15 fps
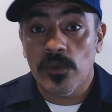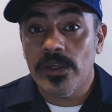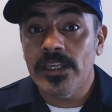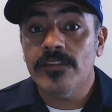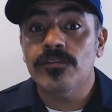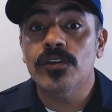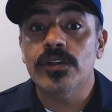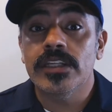
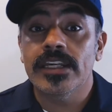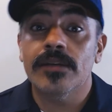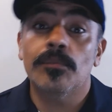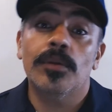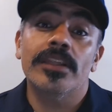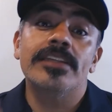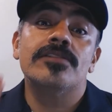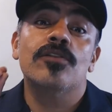If you did,
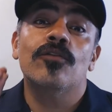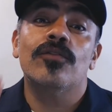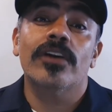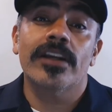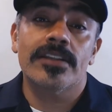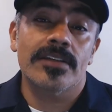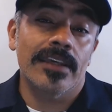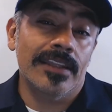please don't forget
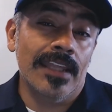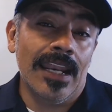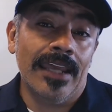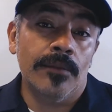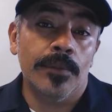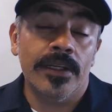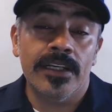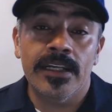to hit the like
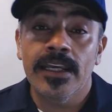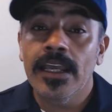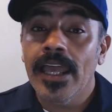button.